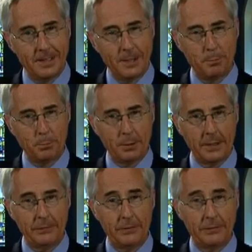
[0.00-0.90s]
He
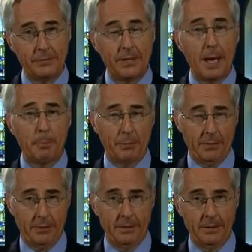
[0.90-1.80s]
places
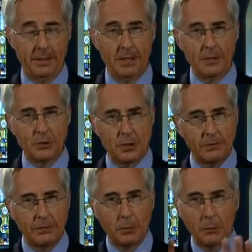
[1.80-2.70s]
depth
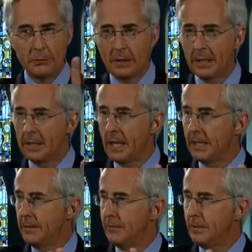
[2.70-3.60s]
Jesus goes in
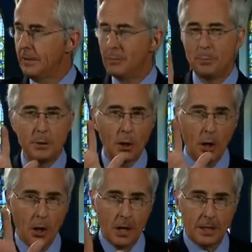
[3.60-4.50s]
and he sees
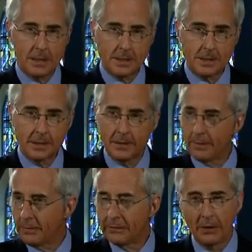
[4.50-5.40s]
beyond
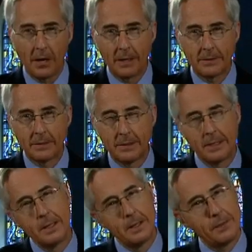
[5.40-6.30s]
the facade.
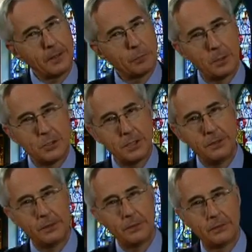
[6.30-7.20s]
That's why
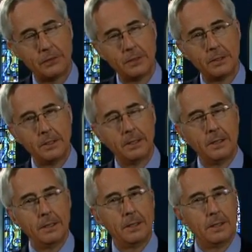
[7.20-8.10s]
Jesus
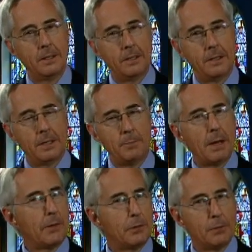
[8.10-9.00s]
in
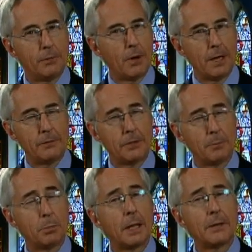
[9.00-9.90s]
Matthew 5
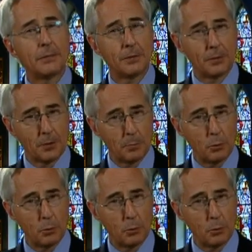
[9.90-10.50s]
said, Blessed are the